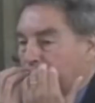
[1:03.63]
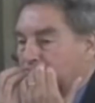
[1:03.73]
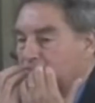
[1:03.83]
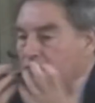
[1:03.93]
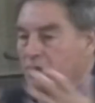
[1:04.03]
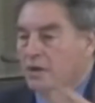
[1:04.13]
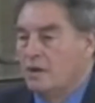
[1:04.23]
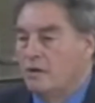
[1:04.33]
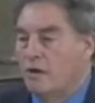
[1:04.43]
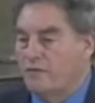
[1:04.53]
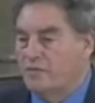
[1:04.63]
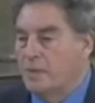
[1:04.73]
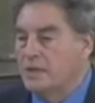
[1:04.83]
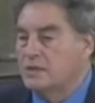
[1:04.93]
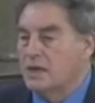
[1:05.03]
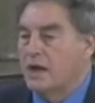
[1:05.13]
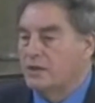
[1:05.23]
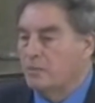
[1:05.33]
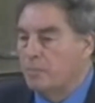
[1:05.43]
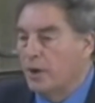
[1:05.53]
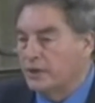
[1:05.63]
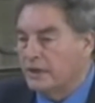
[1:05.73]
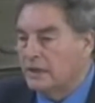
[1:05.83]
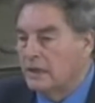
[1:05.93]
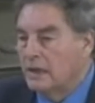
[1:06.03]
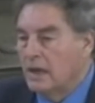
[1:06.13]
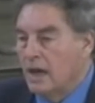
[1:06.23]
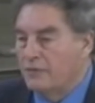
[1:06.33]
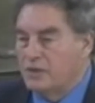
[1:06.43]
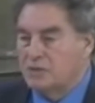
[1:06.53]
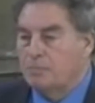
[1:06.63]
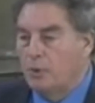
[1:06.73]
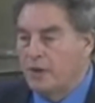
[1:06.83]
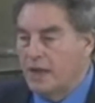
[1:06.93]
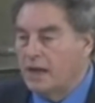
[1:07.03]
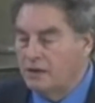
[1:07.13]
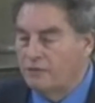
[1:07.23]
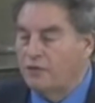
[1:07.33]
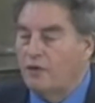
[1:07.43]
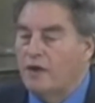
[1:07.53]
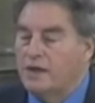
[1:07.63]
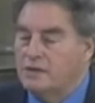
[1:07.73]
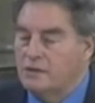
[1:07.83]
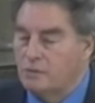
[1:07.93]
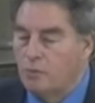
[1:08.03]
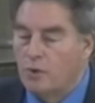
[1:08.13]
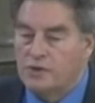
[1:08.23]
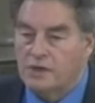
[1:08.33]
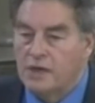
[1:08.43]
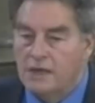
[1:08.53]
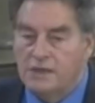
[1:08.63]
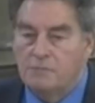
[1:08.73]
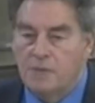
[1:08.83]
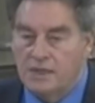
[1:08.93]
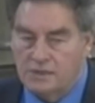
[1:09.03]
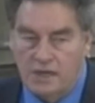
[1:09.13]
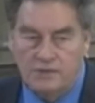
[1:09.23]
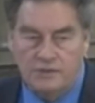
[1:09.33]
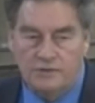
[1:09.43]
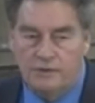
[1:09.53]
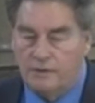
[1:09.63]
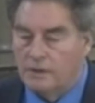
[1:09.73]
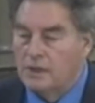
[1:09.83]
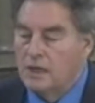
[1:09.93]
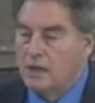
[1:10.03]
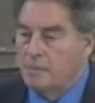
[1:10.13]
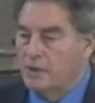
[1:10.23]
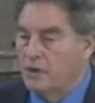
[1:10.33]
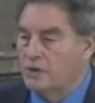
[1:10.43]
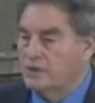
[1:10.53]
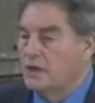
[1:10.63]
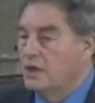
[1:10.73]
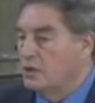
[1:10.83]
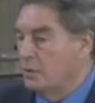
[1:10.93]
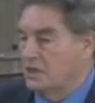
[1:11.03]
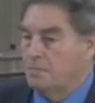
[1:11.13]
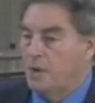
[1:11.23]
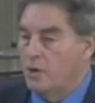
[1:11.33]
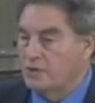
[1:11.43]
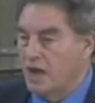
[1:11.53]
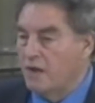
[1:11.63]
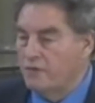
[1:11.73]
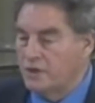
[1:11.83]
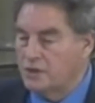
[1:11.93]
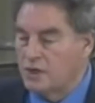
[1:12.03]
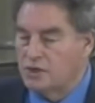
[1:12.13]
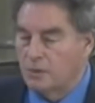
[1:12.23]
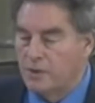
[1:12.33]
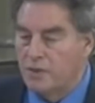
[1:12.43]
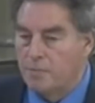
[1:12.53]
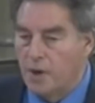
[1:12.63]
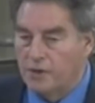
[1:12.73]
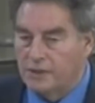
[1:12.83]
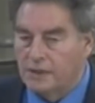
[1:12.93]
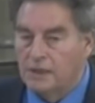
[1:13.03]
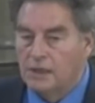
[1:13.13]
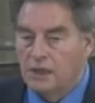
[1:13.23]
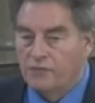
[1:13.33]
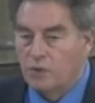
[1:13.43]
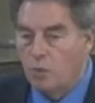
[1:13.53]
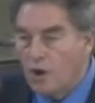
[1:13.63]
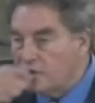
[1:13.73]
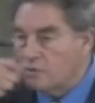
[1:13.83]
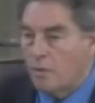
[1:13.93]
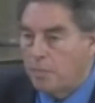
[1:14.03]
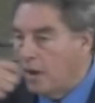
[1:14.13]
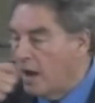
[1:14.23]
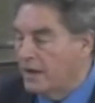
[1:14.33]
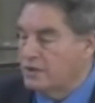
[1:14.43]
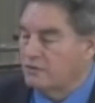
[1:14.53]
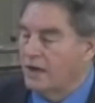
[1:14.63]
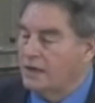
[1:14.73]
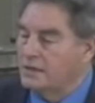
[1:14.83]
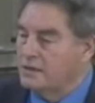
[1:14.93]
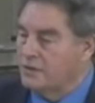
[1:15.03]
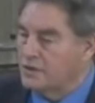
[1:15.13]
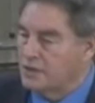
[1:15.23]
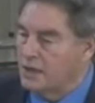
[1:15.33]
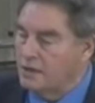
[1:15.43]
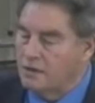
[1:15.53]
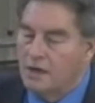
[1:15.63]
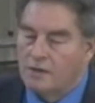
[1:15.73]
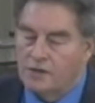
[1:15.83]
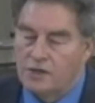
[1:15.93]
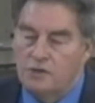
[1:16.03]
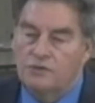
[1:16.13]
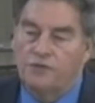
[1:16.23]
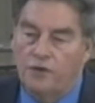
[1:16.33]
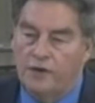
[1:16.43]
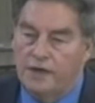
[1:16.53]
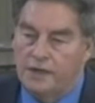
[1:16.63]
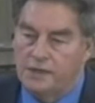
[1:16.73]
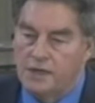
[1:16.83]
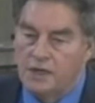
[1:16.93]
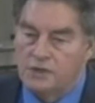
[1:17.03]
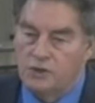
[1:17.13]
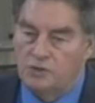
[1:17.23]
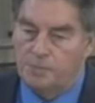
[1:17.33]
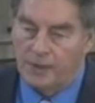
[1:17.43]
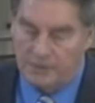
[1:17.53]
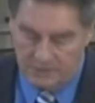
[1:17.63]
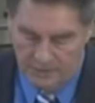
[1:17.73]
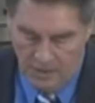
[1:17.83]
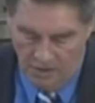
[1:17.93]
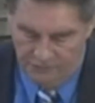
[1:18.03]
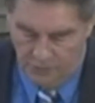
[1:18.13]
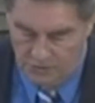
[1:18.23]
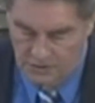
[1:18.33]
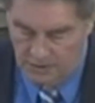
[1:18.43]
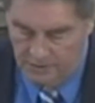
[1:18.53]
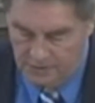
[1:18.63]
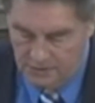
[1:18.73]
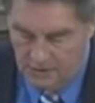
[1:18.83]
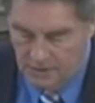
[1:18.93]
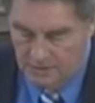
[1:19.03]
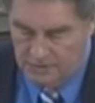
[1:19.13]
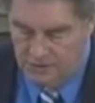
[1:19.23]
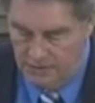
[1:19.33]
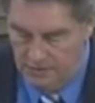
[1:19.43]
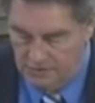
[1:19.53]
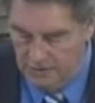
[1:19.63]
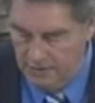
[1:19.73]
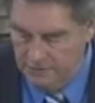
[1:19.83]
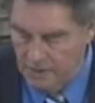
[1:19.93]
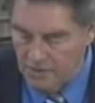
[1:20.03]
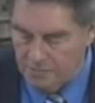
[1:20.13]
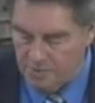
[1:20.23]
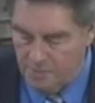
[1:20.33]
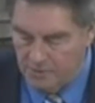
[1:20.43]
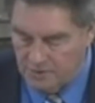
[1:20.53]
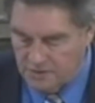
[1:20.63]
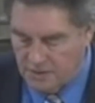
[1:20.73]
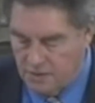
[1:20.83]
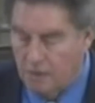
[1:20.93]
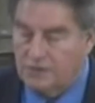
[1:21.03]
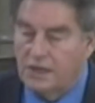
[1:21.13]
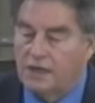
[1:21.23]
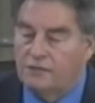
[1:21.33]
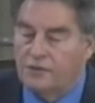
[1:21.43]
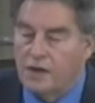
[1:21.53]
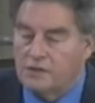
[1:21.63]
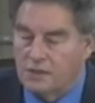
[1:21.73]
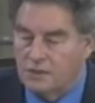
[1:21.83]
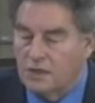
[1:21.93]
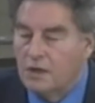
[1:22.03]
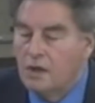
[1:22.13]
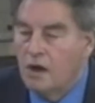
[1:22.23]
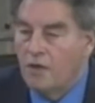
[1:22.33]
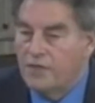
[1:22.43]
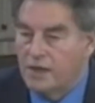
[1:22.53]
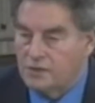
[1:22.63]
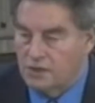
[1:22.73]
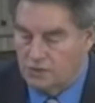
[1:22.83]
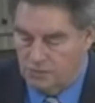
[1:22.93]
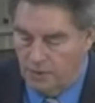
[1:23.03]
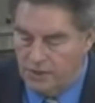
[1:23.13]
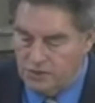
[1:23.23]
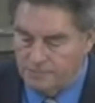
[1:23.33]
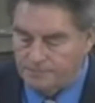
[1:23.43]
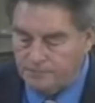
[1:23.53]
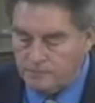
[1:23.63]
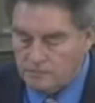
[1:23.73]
of the tooth, not from inside the body. At this point, adding fluoride to the water didn't make sense at all, because you expose every tissue in the body. If you want to apply it directly to the teeth, then use fluoridated toothpaste. Unfortunately, the CDC and other promoters did not take advantage of that situation.